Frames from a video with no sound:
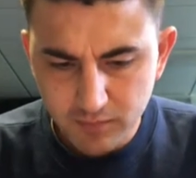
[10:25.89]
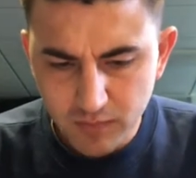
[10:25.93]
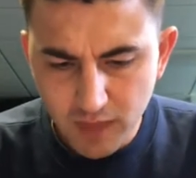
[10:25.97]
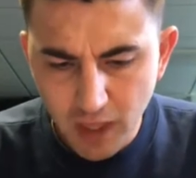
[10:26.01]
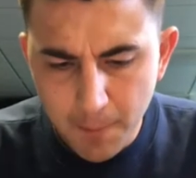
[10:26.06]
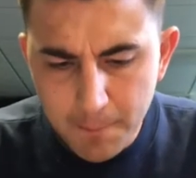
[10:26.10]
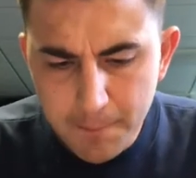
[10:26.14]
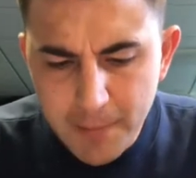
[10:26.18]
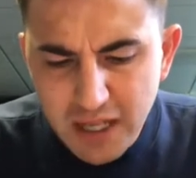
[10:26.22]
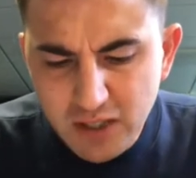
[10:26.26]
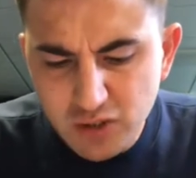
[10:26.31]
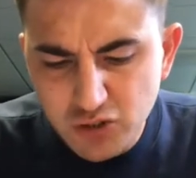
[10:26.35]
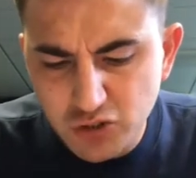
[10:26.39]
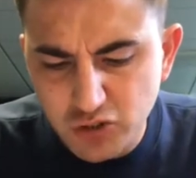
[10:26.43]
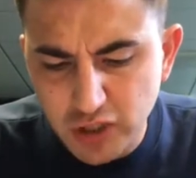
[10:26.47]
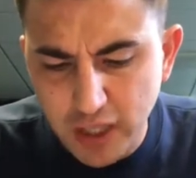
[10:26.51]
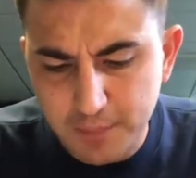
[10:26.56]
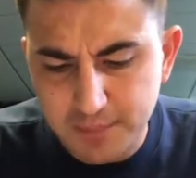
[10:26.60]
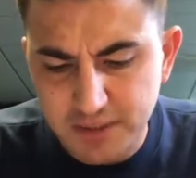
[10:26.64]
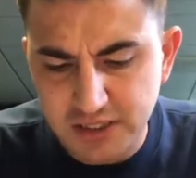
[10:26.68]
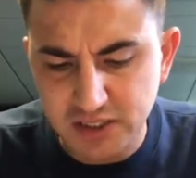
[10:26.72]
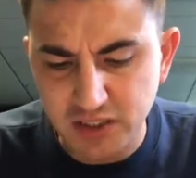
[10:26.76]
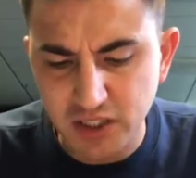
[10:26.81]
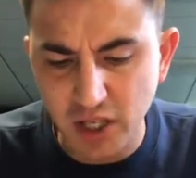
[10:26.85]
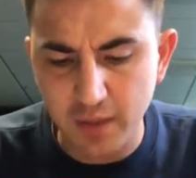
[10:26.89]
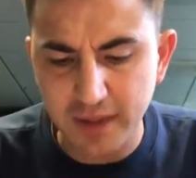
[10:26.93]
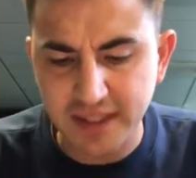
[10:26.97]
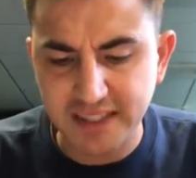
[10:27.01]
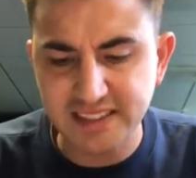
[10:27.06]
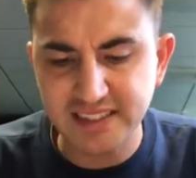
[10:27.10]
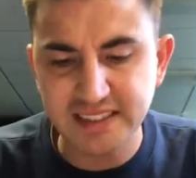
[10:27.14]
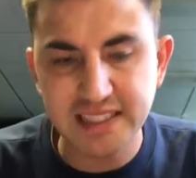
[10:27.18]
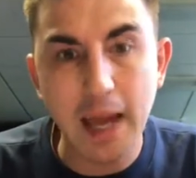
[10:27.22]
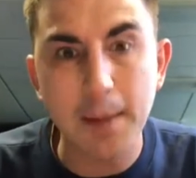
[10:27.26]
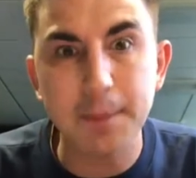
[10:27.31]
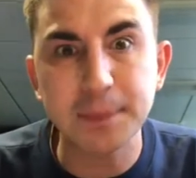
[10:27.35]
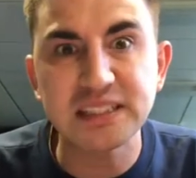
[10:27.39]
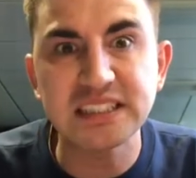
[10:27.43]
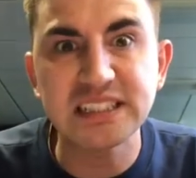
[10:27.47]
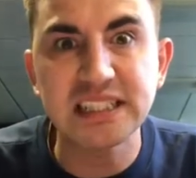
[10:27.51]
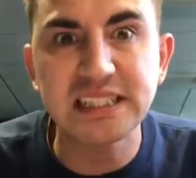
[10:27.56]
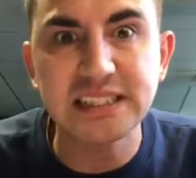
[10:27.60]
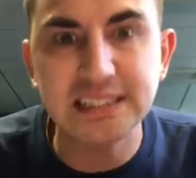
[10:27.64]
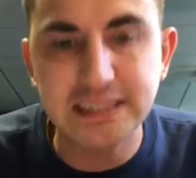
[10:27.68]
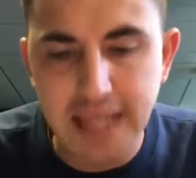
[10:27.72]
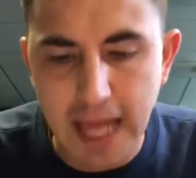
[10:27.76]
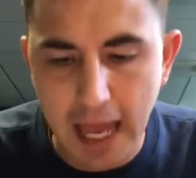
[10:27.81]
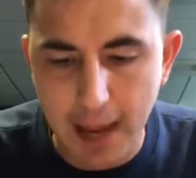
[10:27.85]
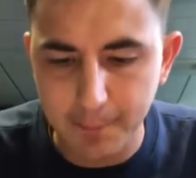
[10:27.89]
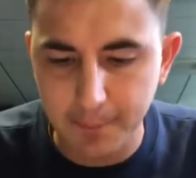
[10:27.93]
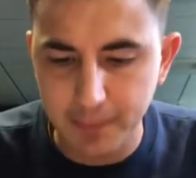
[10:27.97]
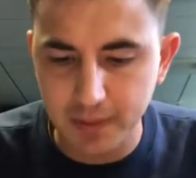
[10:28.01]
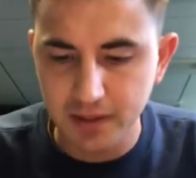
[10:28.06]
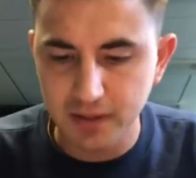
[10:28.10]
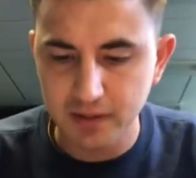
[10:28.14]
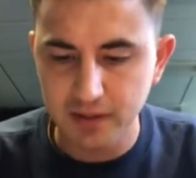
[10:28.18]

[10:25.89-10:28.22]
Mousetraps is going snappity snap.